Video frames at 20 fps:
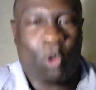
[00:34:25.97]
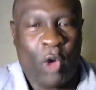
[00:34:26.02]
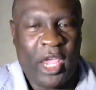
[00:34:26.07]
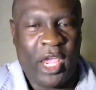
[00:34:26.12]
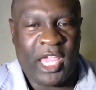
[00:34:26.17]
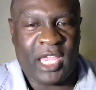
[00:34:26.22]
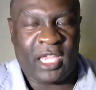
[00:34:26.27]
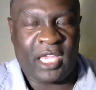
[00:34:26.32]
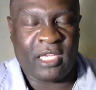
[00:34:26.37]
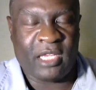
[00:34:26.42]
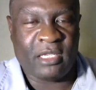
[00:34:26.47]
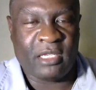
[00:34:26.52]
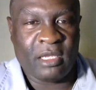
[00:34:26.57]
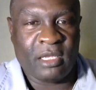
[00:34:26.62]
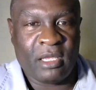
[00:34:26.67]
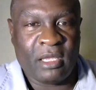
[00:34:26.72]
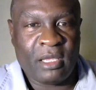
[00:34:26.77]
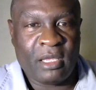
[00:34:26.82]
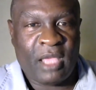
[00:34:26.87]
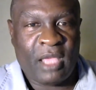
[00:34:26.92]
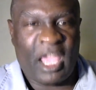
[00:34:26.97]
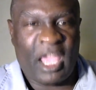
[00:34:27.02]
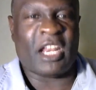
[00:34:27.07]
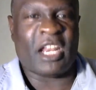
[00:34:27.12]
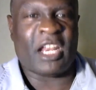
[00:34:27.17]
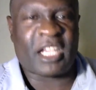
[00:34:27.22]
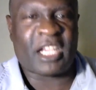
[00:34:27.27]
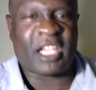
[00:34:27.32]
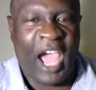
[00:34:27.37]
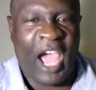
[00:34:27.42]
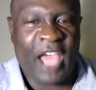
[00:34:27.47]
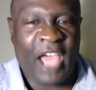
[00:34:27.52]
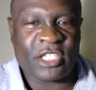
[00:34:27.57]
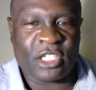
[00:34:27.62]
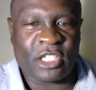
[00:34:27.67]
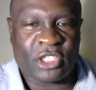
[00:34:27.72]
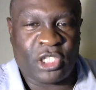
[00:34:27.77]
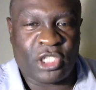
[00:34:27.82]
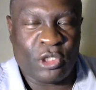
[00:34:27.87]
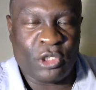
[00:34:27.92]
queen and a goddess
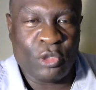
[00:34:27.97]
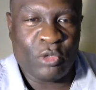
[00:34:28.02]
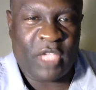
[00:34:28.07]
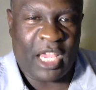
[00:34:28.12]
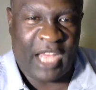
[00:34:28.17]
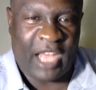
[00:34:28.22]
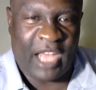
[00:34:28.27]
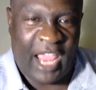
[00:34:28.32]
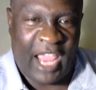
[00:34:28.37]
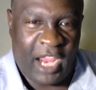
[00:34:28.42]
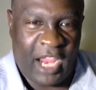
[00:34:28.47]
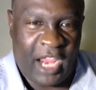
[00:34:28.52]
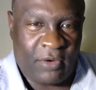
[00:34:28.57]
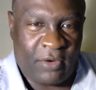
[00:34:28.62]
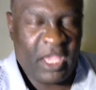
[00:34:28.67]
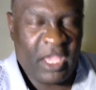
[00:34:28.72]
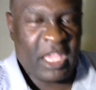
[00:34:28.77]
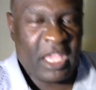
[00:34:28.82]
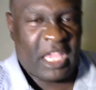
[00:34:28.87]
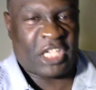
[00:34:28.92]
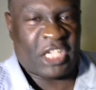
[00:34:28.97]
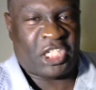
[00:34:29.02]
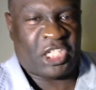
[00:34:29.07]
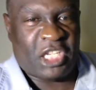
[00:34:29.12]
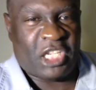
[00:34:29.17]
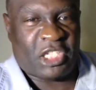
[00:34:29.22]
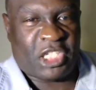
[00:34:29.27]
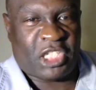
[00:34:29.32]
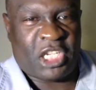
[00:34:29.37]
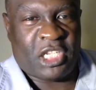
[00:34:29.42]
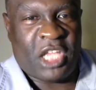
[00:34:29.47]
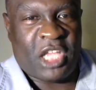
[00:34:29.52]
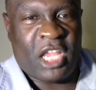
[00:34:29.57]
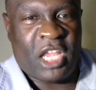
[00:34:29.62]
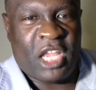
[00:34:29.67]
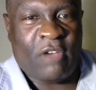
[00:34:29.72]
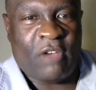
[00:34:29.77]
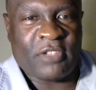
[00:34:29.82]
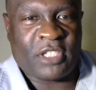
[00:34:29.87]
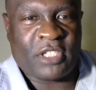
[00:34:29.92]
until you get angry. And then
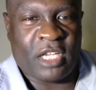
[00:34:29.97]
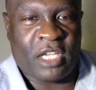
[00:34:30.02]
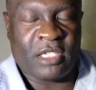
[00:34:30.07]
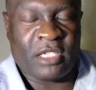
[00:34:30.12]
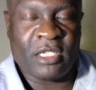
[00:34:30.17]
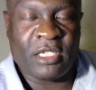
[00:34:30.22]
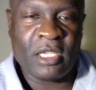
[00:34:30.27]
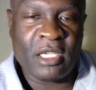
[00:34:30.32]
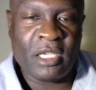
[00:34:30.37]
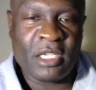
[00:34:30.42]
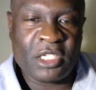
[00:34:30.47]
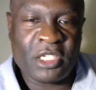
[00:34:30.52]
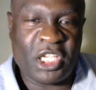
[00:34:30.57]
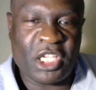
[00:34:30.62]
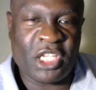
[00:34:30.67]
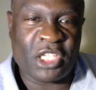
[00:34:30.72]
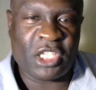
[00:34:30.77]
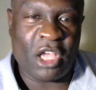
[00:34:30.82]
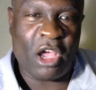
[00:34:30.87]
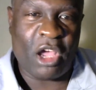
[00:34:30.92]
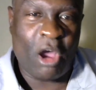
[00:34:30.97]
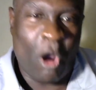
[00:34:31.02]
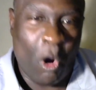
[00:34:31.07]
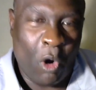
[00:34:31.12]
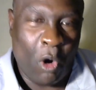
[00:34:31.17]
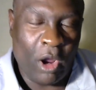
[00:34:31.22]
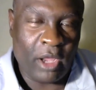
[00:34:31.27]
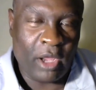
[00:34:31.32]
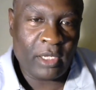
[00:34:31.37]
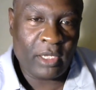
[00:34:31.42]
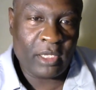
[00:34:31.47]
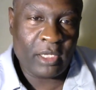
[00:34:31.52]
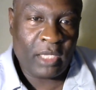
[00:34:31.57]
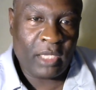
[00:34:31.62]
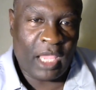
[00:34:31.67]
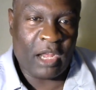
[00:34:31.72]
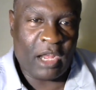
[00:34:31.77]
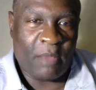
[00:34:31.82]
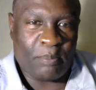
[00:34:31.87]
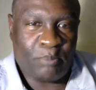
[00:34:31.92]
all of a sudden, she's a whore
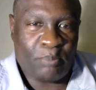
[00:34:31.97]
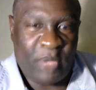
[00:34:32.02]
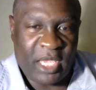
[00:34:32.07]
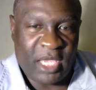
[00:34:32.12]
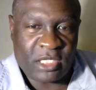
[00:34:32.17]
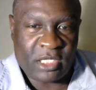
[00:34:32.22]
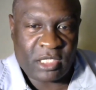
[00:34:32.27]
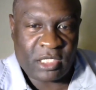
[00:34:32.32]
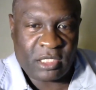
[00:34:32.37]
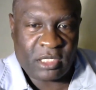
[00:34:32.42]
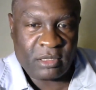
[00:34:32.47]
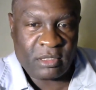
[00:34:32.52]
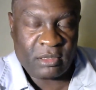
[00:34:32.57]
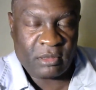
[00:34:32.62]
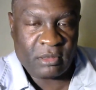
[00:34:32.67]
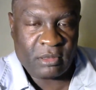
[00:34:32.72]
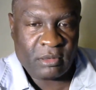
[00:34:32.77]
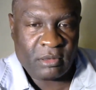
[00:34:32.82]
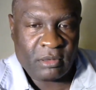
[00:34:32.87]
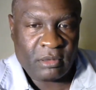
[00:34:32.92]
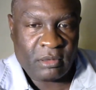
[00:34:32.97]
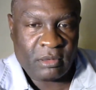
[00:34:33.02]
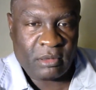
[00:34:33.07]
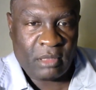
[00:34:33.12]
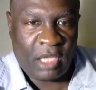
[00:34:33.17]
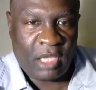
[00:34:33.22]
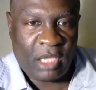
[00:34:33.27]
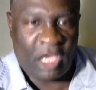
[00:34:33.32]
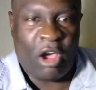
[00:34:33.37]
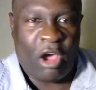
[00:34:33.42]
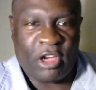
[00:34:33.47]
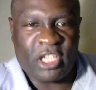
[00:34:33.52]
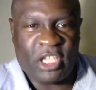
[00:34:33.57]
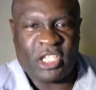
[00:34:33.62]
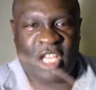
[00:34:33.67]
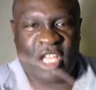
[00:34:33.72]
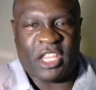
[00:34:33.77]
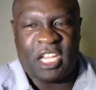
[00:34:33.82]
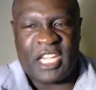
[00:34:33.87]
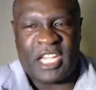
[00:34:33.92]
and a bitch and all
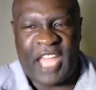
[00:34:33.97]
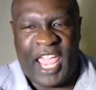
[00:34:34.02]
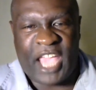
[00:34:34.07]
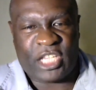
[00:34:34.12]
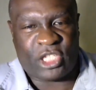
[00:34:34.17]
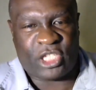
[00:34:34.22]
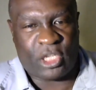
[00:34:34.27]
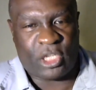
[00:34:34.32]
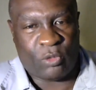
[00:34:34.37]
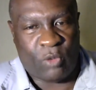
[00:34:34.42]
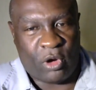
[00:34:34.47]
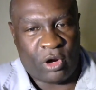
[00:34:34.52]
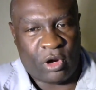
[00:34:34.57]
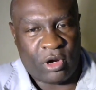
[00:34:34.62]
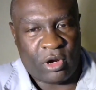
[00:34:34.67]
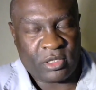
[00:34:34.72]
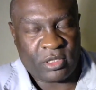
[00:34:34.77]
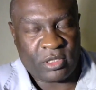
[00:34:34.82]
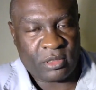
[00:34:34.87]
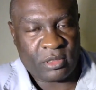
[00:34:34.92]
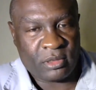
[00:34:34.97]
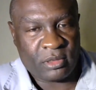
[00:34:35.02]
these other nasty words.